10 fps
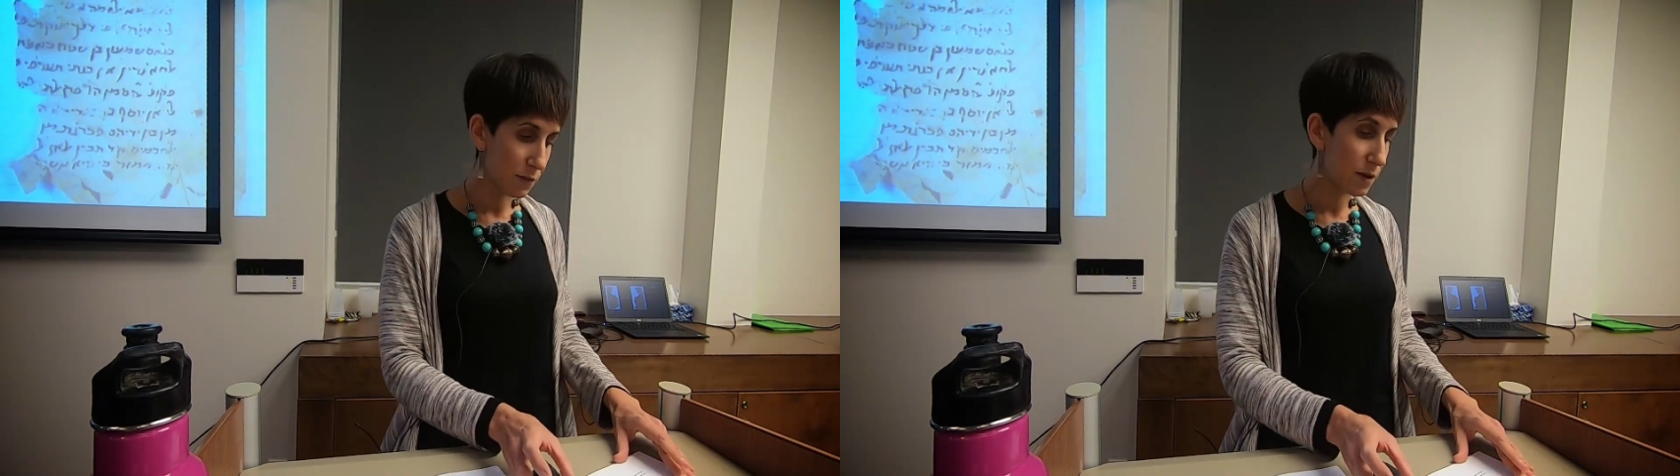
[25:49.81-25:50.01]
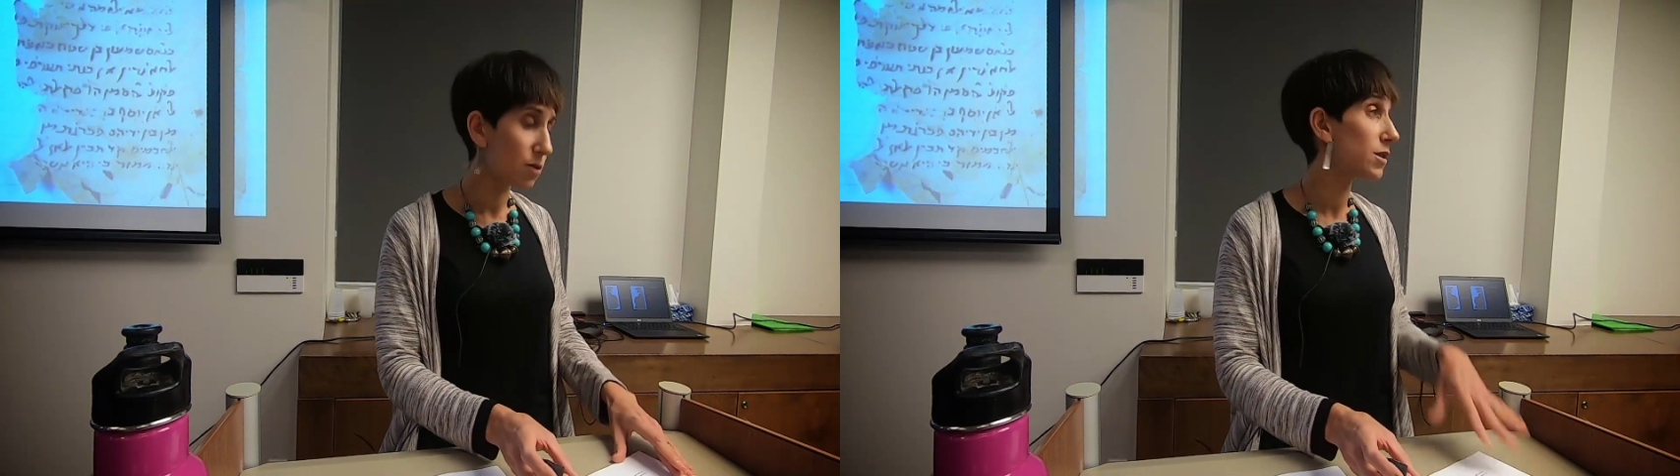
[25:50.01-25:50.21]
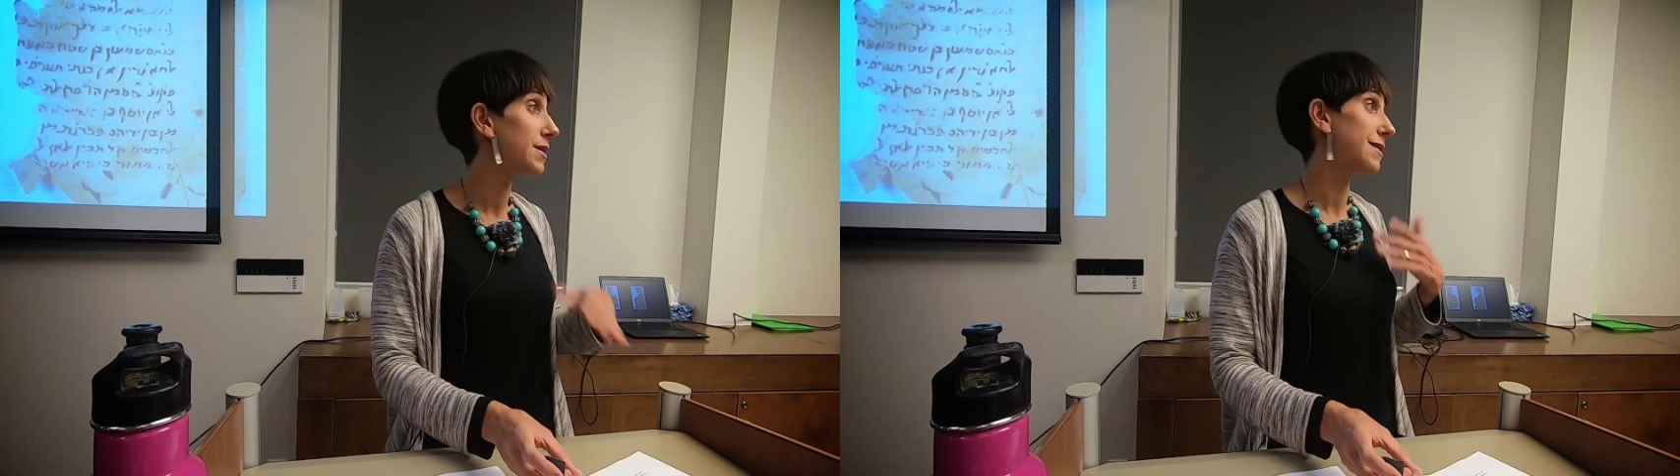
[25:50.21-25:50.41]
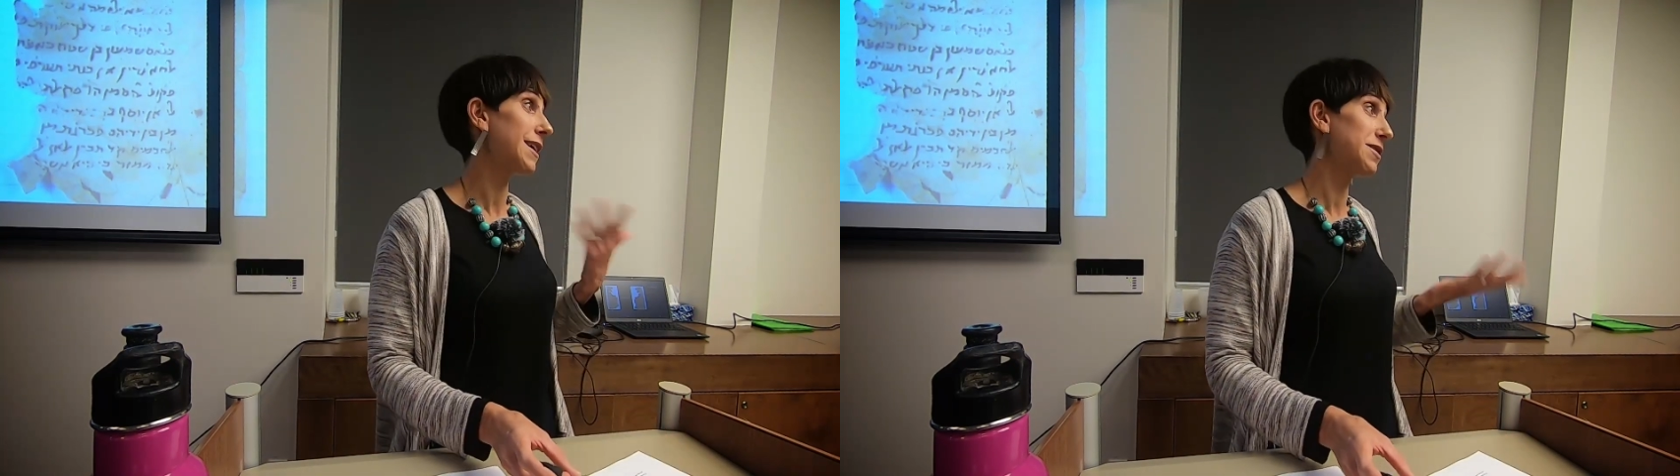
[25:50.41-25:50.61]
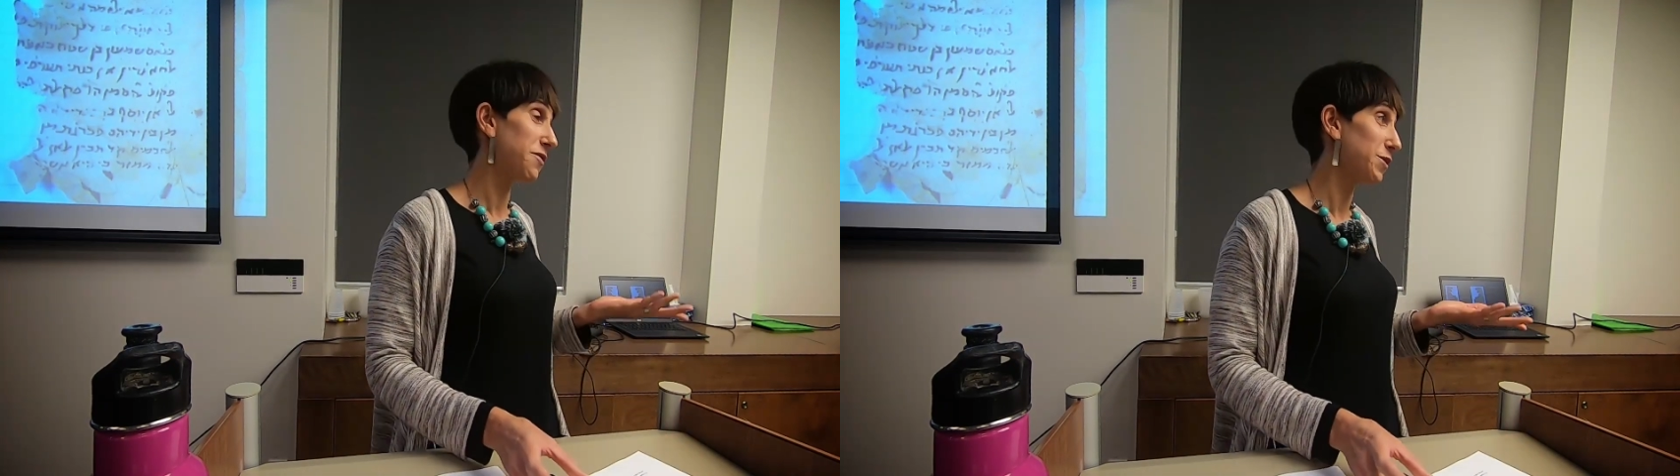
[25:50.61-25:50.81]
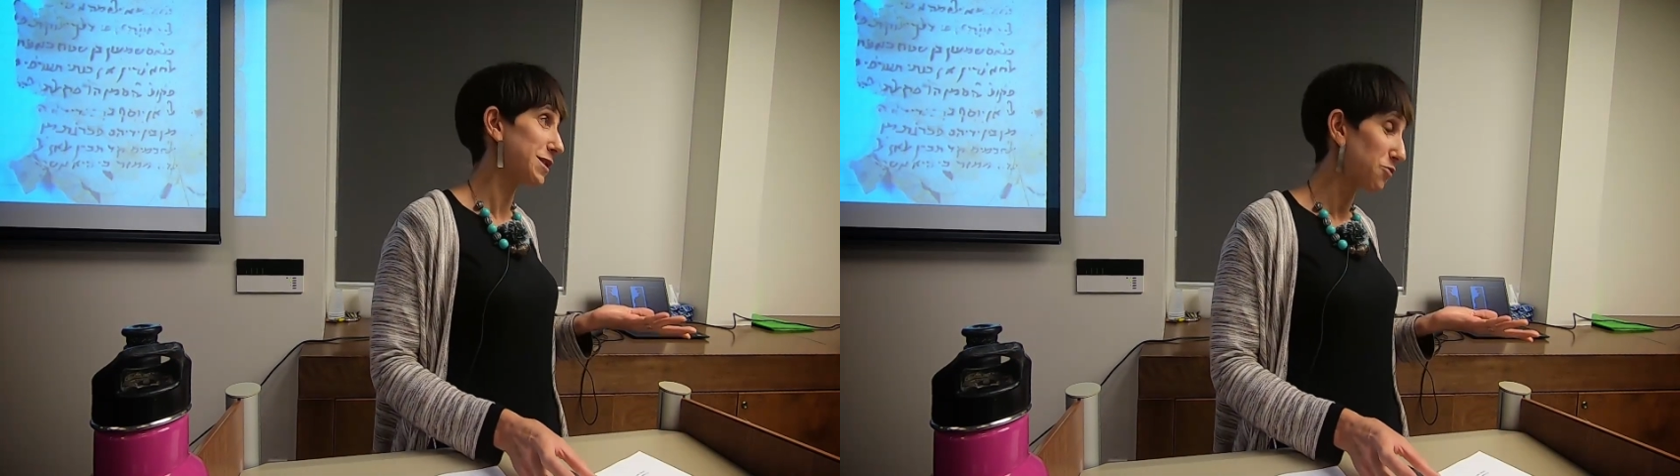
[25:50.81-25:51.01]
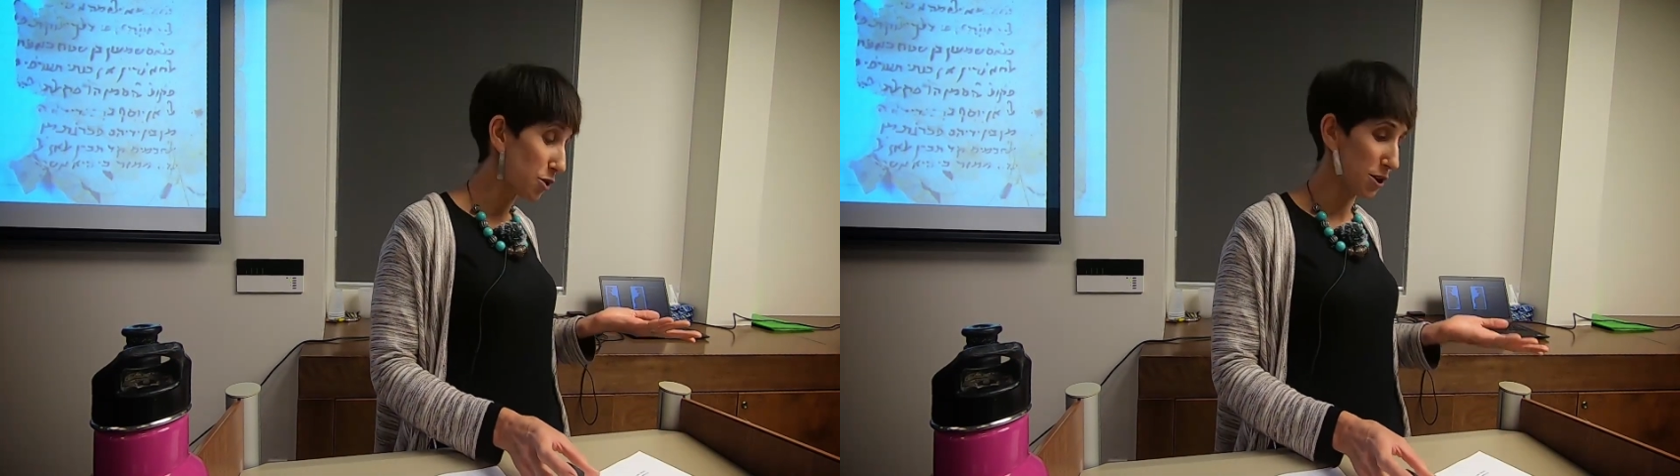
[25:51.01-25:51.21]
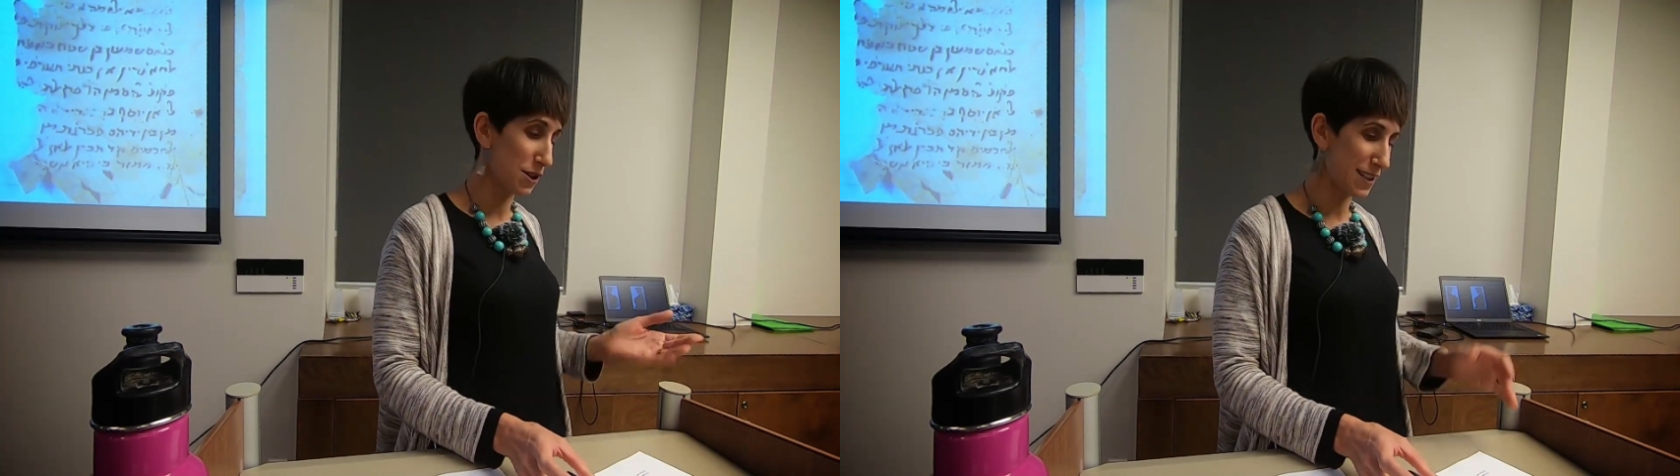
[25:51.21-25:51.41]
So it's not a difference in
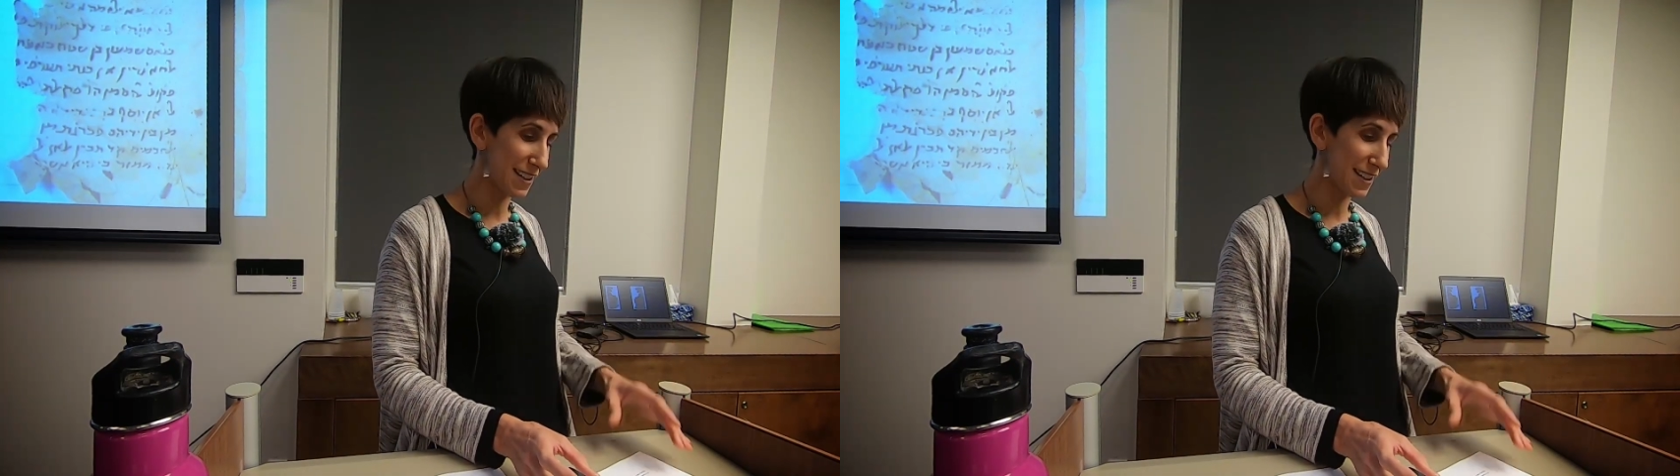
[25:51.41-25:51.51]
words.